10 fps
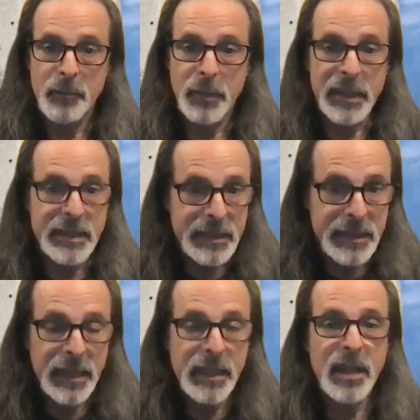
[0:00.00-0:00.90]
But it
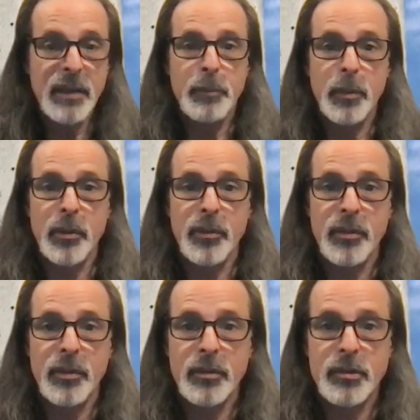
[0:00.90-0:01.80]
did give birth
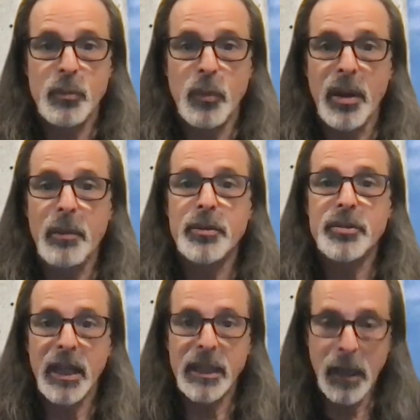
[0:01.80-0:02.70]
to one of the
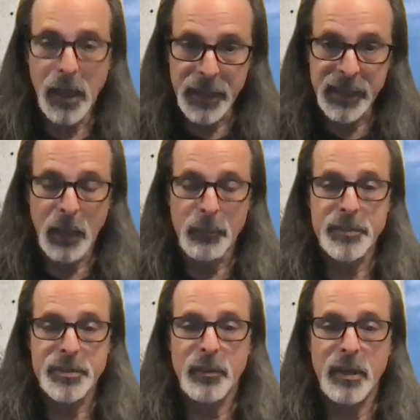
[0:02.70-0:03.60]
most iconic
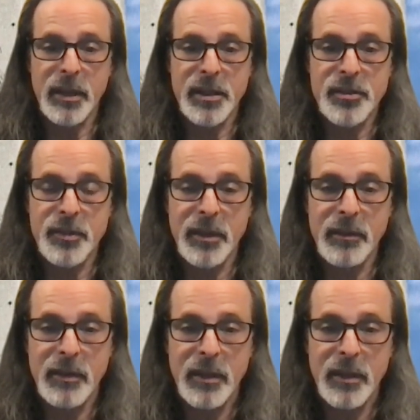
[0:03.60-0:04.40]
albums in rock history.